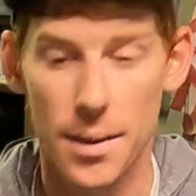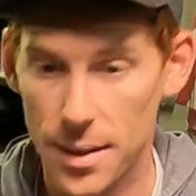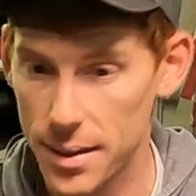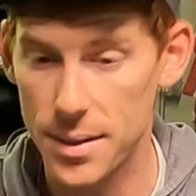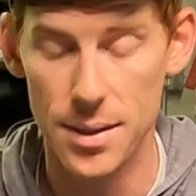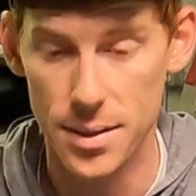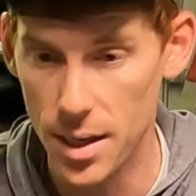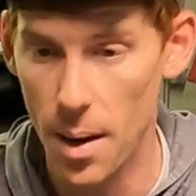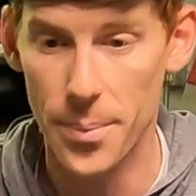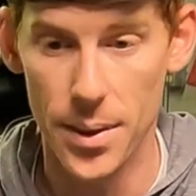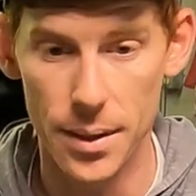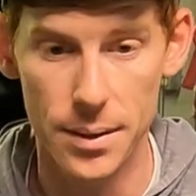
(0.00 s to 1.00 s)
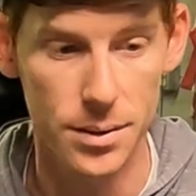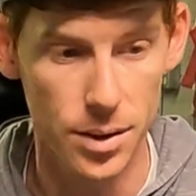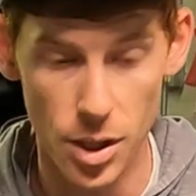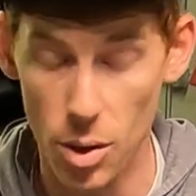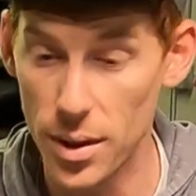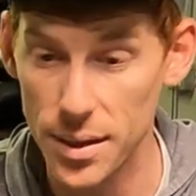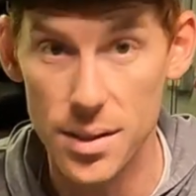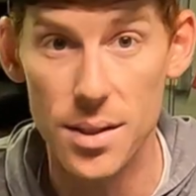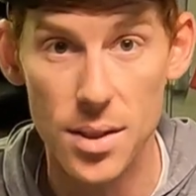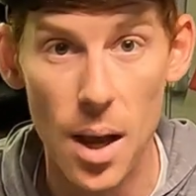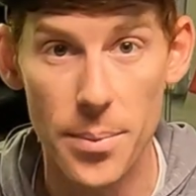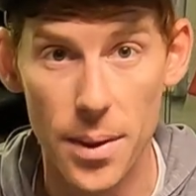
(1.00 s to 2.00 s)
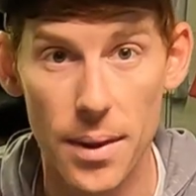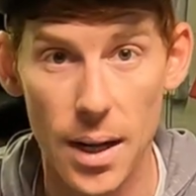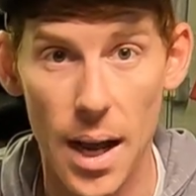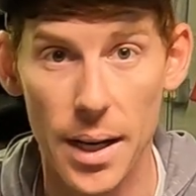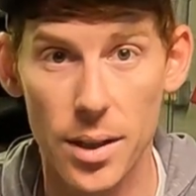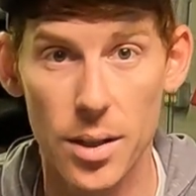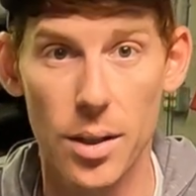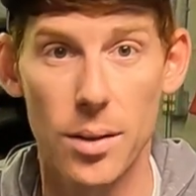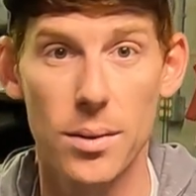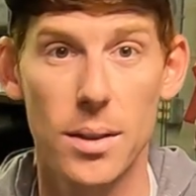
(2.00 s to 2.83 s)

this is something that I could do.